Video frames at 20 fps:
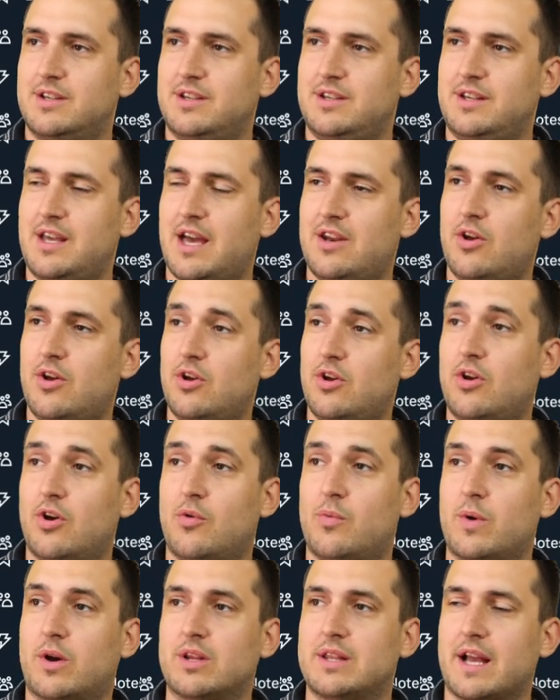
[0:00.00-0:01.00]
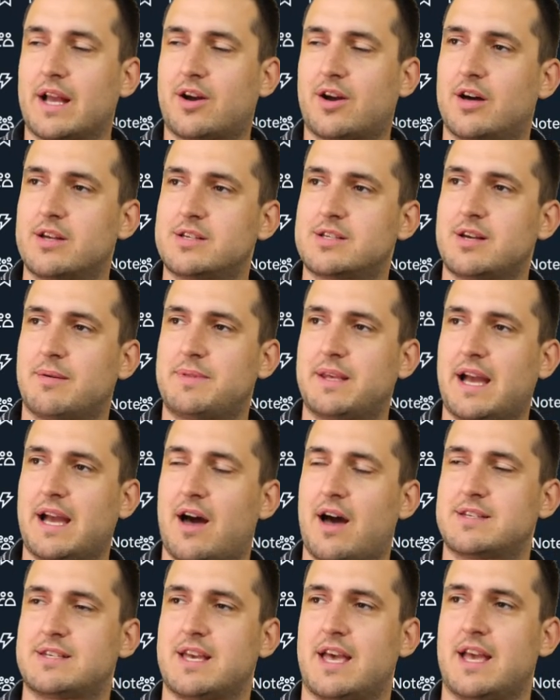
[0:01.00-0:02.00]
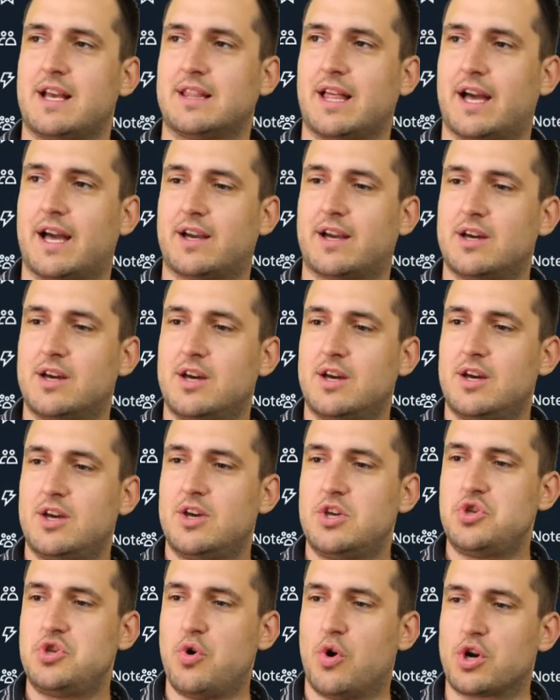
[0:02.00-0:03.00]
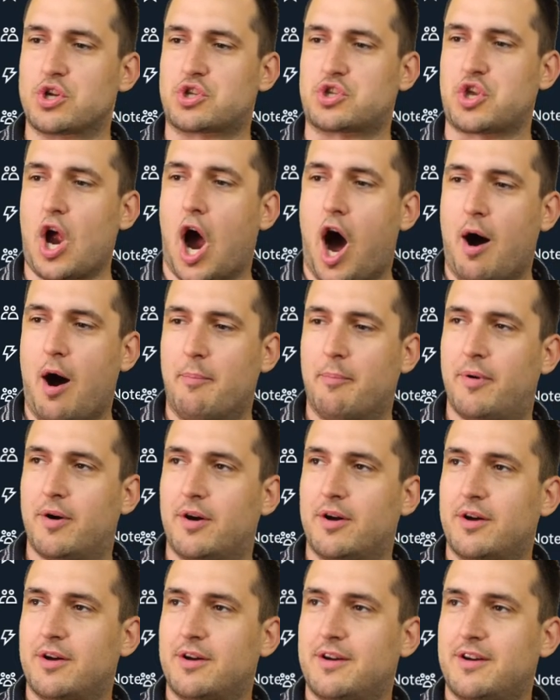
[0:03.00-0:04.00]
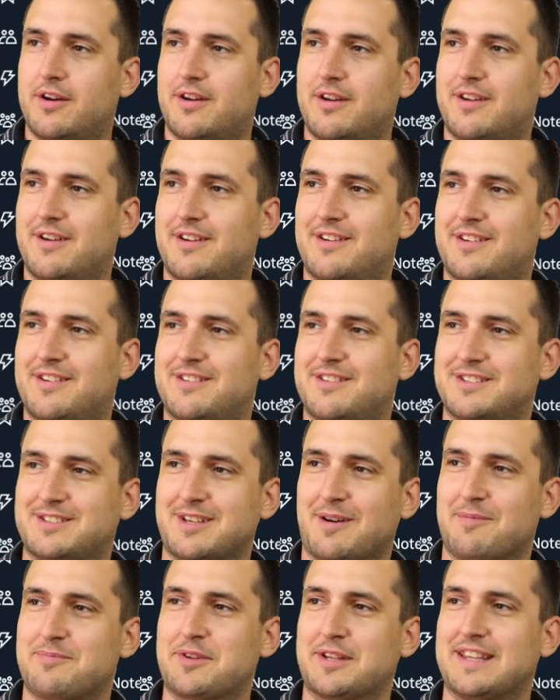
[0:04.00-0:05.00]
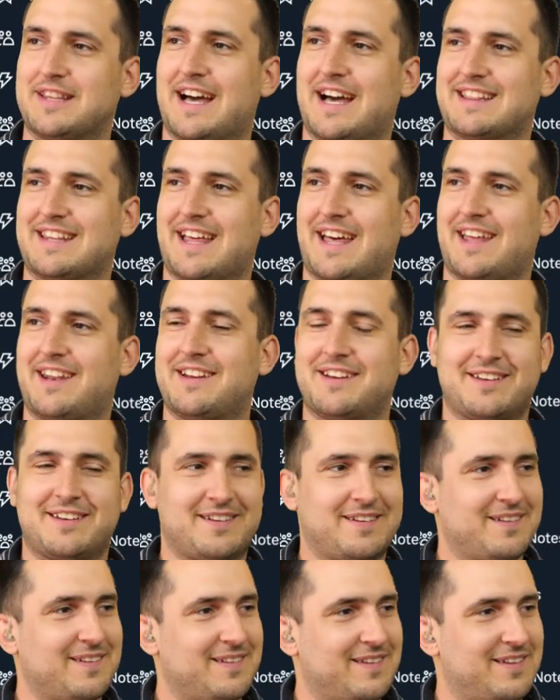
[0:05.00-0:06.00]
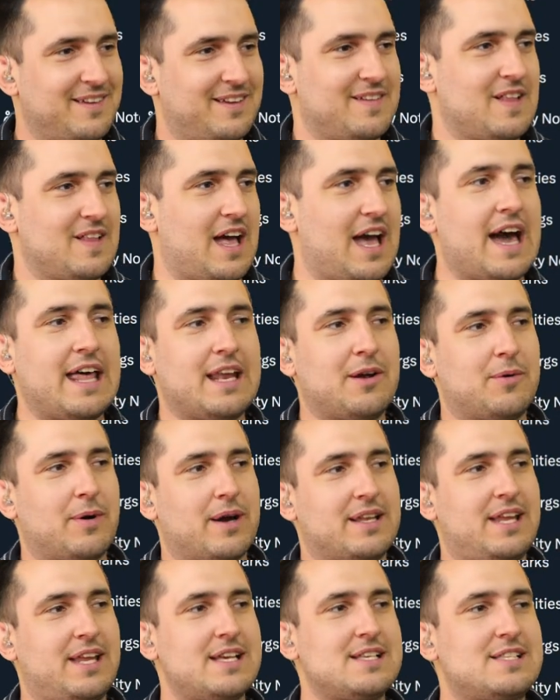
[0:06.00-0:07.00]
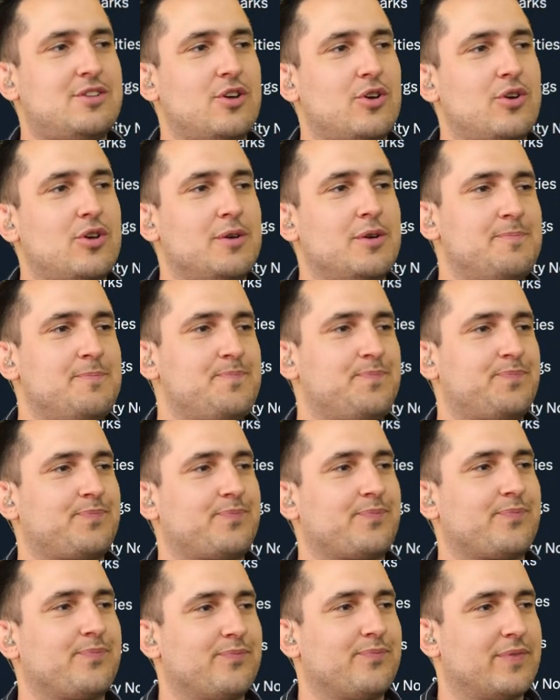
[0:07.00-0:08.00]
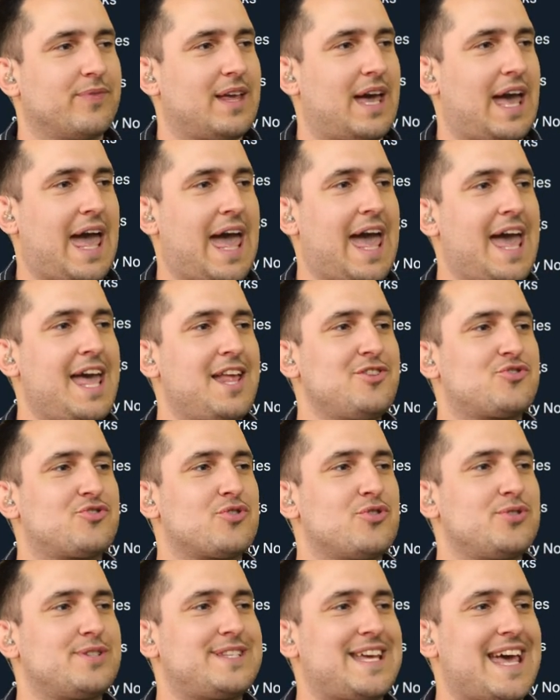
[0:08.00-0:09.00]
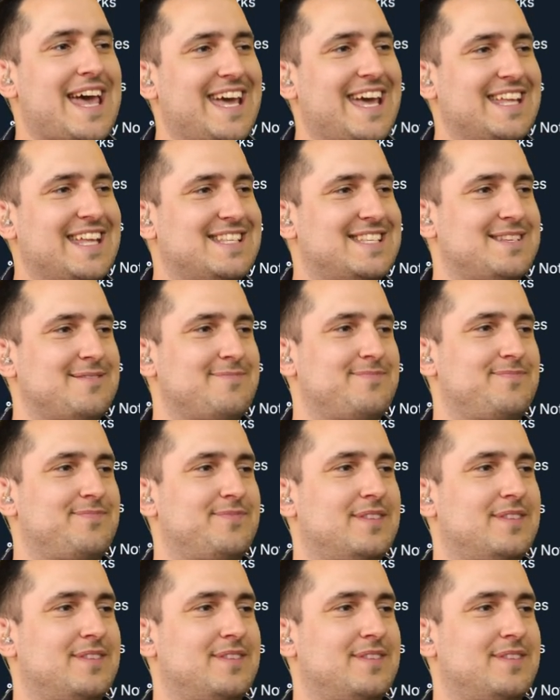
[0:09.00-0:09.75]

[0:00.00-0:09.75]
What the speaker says: Yeah, no. We could like cut something out saying like, "You are dumb," or something like that. Anyway, this dude, Andrew Tate.